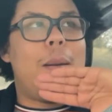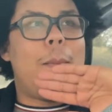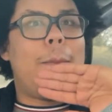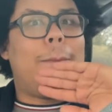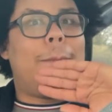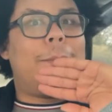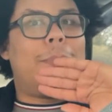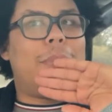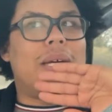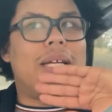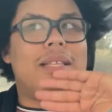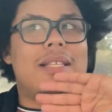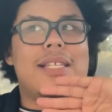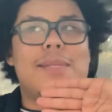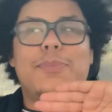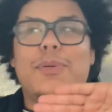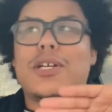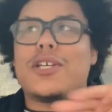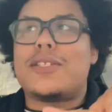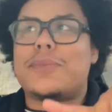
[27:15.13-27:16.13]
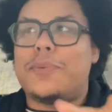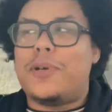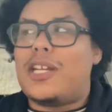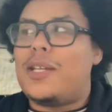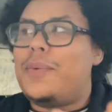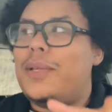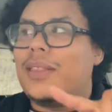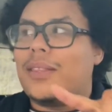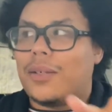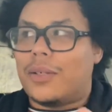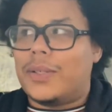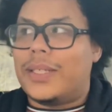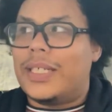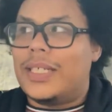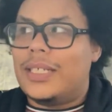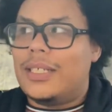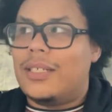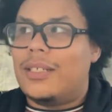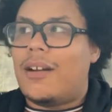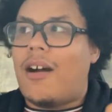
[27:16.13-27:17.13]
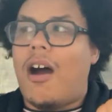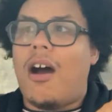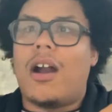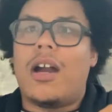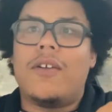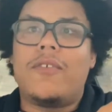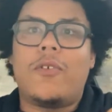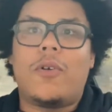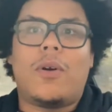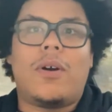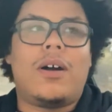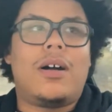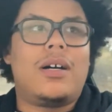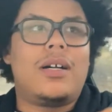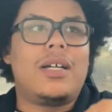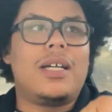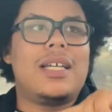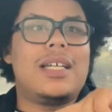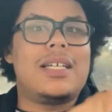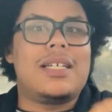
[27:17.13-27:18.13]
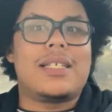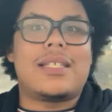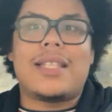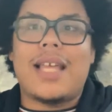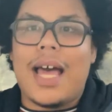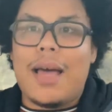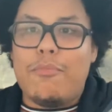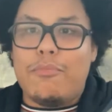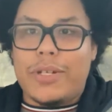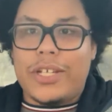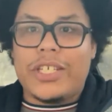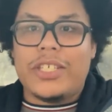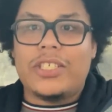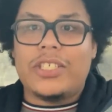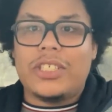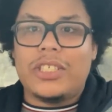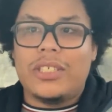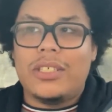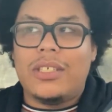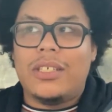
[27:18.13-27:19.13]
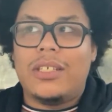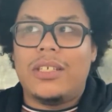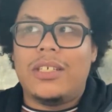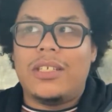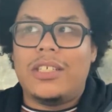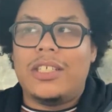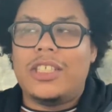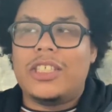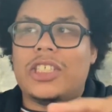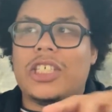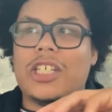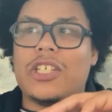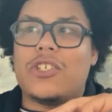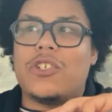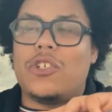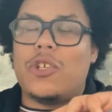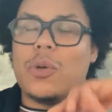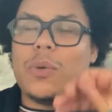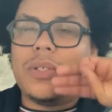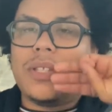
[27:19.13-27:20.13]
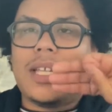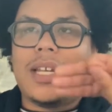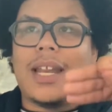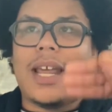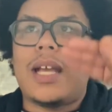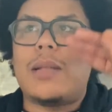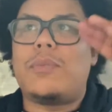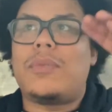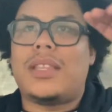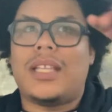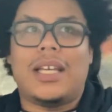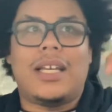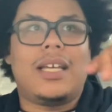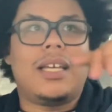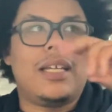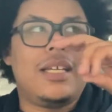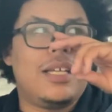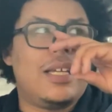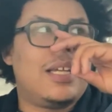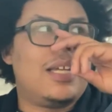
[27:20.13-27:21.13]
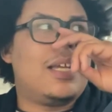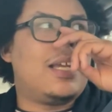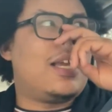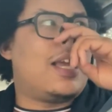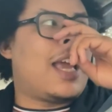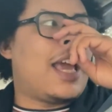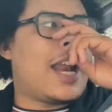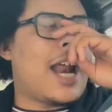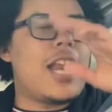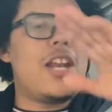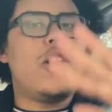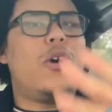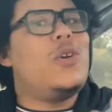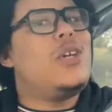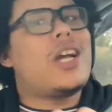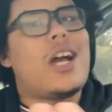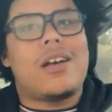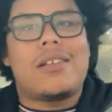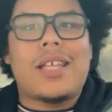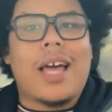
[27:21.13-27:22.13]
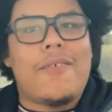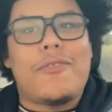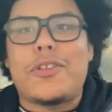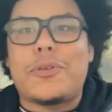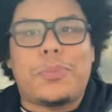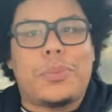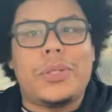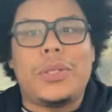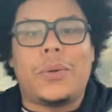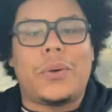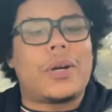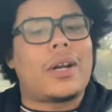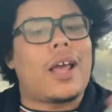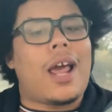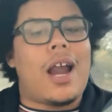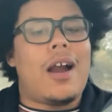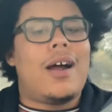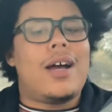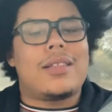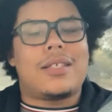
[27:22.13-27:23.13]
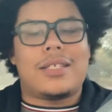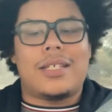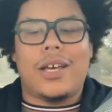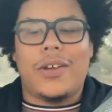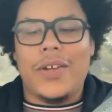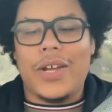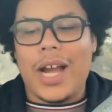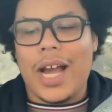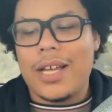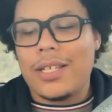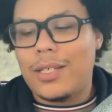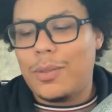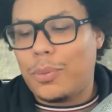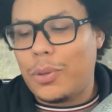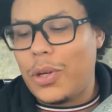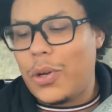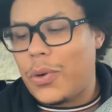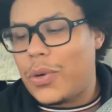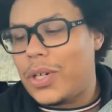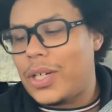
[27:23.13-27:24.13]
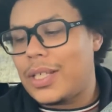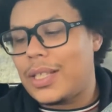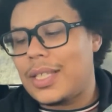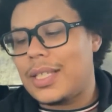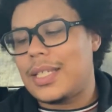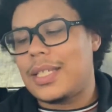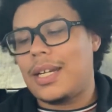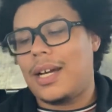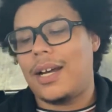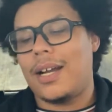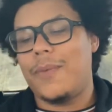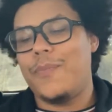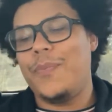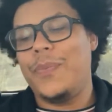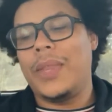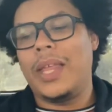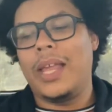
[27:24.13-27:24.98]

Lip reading: But this book is putting me through it. R.F. Kuang is that bitch. She's doing the damn thing. And I know you guys have this pre-order. I don't have to tell you guys to pre-order it this time.